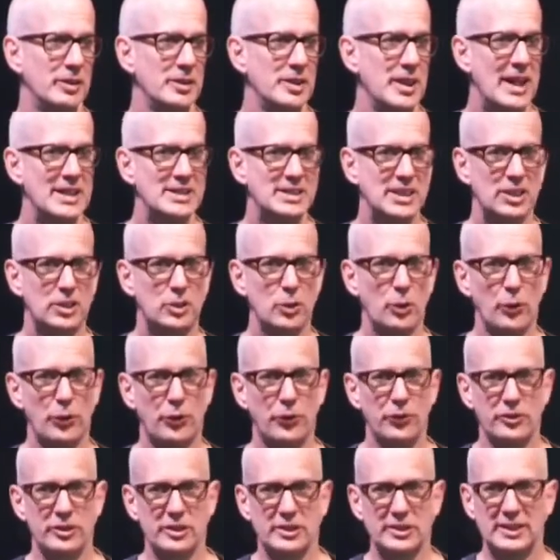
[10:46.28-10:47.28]
As I go
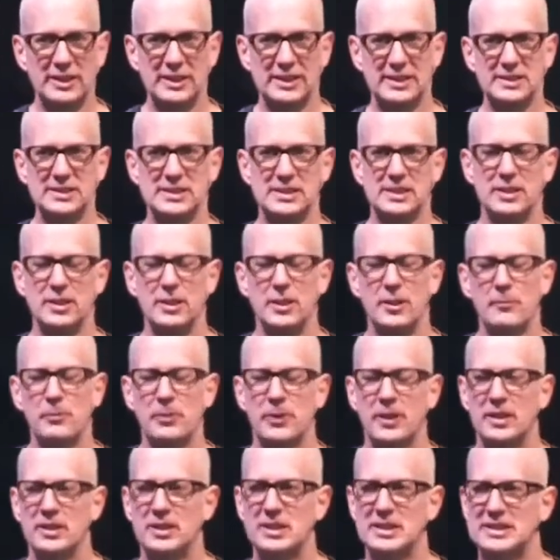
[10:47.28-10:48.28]
through the list,
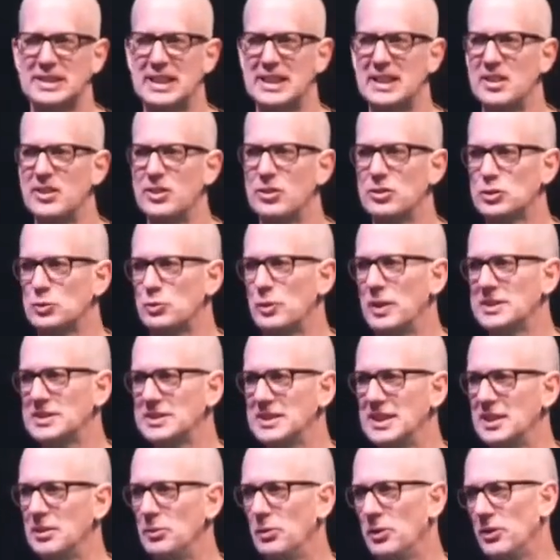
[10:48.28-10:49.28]
does any of those
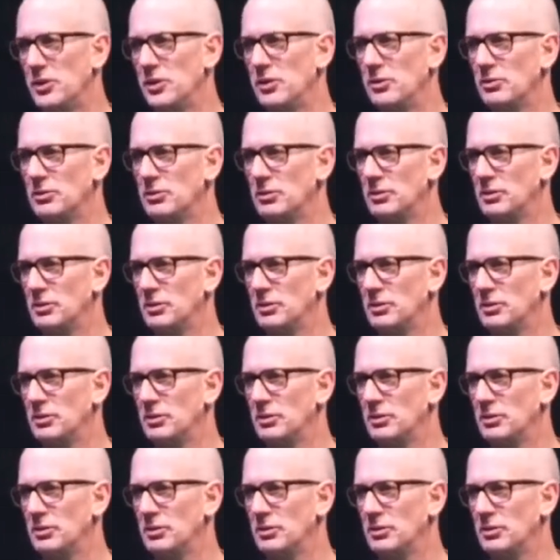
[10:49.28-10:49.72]
resonate with you? You